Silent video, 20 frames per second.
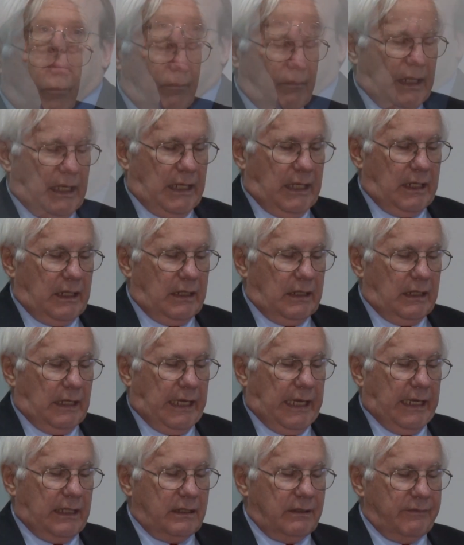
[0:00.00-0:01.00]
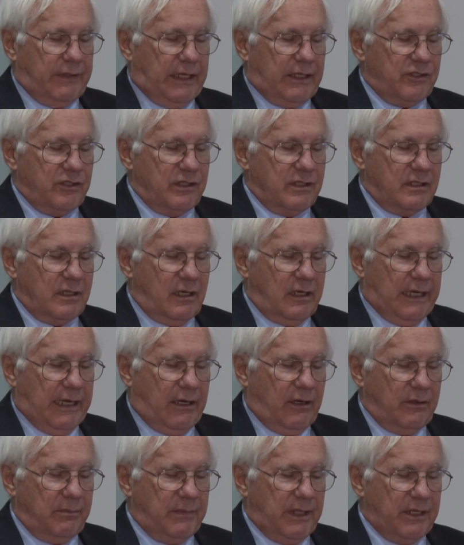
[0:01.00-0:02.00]
Many active agents are
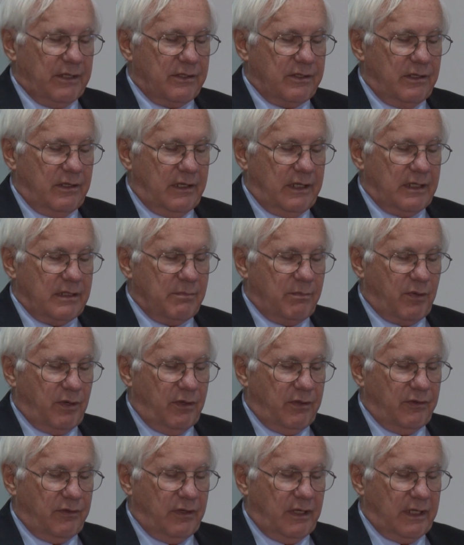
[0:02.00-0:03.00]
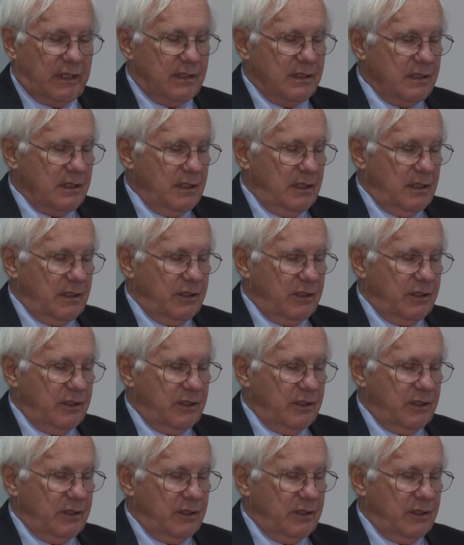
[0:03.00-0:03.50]
now administered as prodrugs